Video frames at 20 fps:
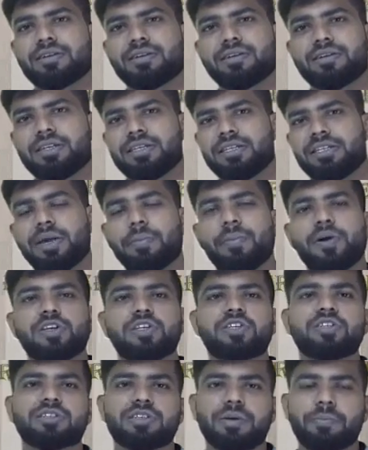he
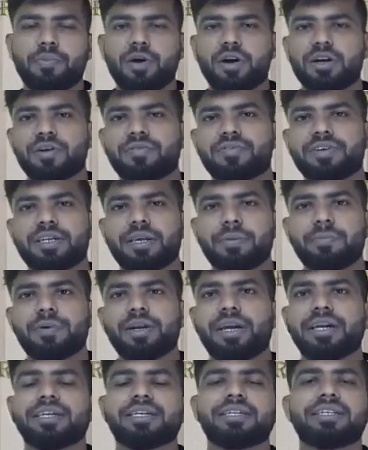demolishing some part of the temple
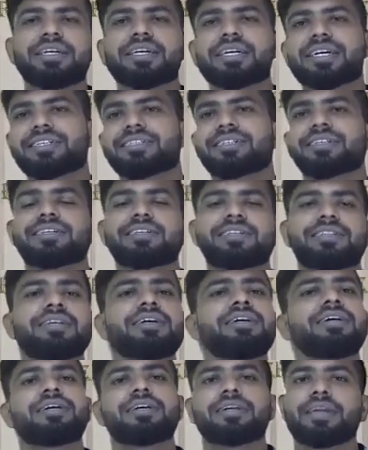and he is reconstructing
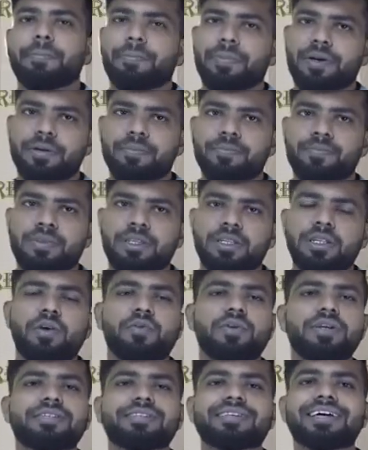the temple. Now
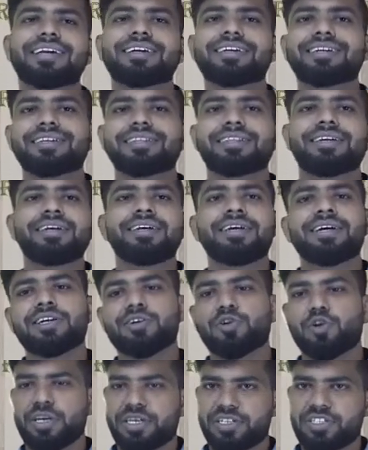he is collecting the
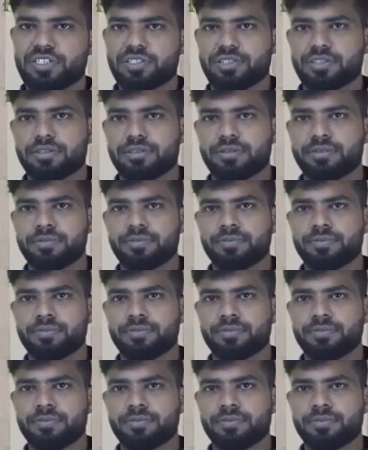donations.